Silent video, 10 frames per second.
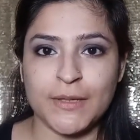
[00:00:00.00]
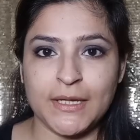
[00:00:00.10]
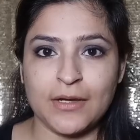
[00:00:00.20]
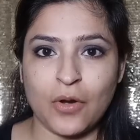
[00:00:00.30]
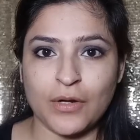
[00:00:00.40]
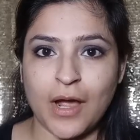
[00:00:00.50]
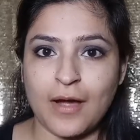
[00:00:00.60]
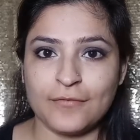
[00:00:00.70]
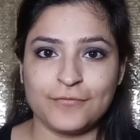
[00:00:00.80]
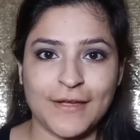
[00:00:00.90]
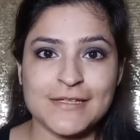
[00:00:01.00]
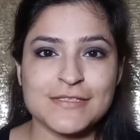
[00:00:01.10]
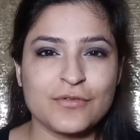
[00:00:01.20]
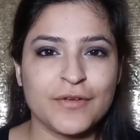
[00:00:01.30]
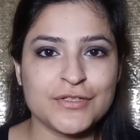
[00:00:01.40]
be on our
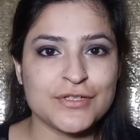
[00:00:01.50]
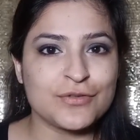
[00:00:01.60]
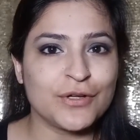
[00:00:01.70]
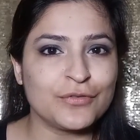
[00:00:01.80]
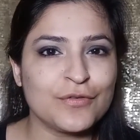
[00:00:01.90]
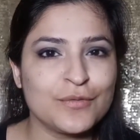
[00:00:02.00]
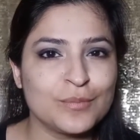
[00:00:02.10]
face, so we are just going to